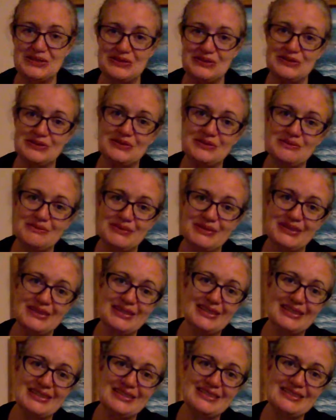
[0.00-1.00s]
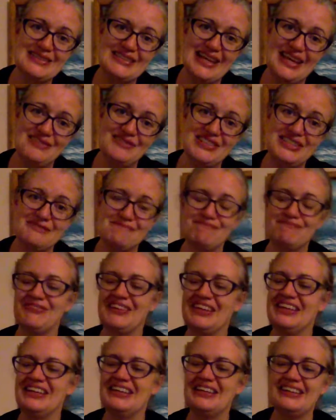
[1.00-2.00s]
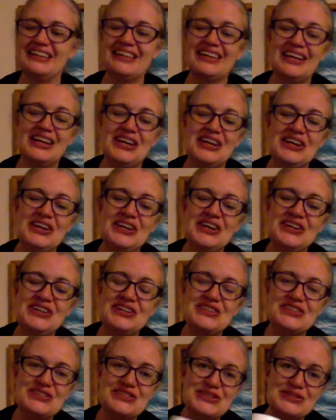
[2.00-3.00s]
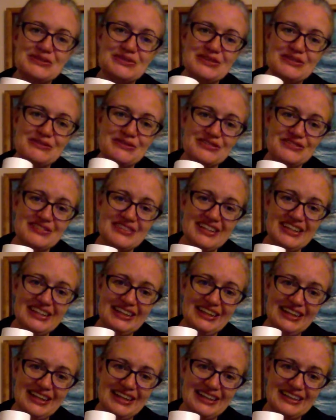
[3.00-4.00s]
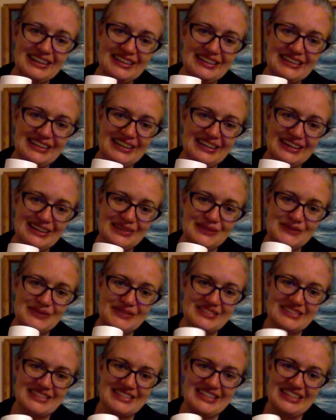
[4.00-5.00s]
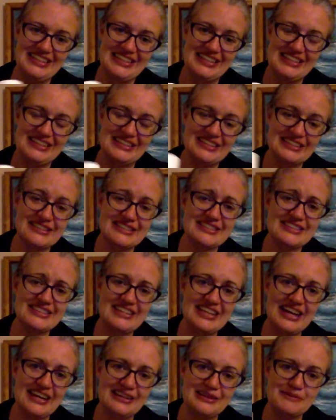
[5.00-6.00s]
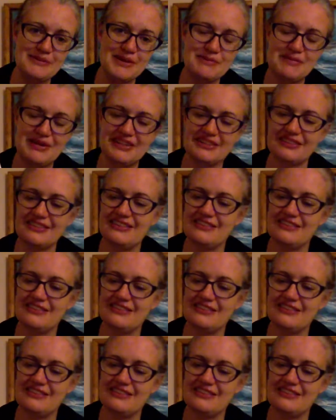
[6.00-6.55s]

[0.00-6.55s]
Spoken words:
to, but I just haven't. So the first thing I got was this is the item I picked.